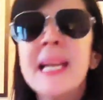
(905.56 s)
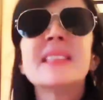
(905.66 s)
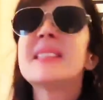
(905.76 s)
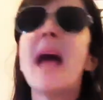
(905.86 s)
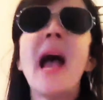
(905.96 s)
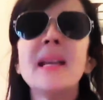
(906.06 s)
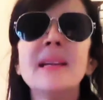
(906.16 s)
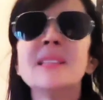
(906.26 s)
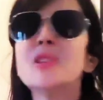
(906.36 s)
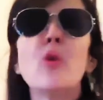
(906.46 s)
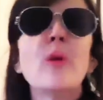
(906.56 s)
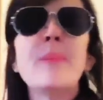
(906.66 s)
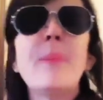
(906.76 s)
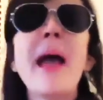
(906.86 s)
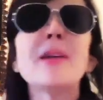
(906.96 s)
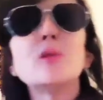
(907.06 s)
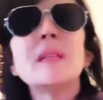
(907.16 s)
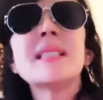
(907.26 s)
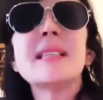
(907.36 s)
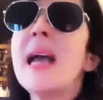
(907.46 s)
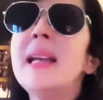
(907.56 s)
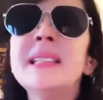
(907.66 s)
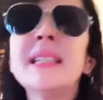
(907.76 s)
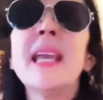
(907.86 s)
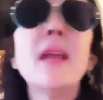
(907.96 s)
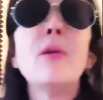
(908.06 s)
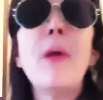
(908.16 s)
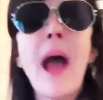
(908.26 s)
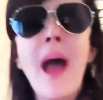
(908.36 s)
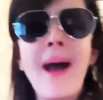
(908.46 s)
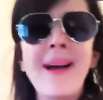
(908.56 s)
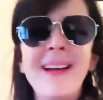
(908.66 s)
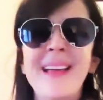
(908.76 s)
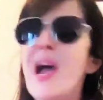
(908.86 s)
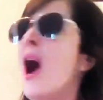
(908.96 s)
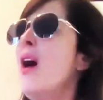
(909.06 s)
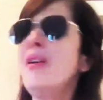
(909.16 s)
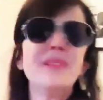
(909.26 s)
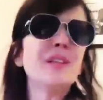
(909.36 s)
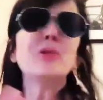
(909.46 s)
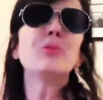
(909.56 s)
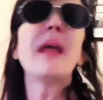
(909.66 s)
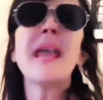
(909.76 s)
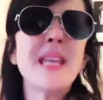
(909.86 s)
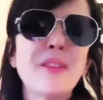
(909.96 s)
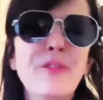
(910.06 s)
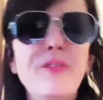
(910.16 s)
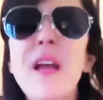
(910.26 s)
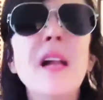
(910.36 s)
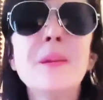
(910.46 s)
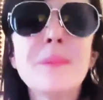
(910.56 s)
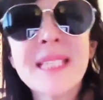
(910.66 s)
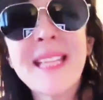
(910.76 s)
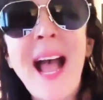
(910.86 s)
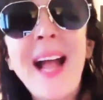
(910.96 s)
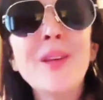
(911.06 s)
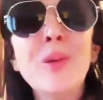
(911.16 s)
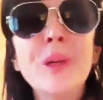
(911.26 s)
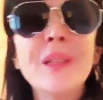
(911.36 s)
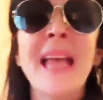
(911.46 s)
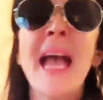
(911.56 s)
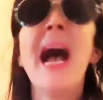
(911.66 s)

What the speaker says: Silent, going back to the silent era of the great films in Hollywood.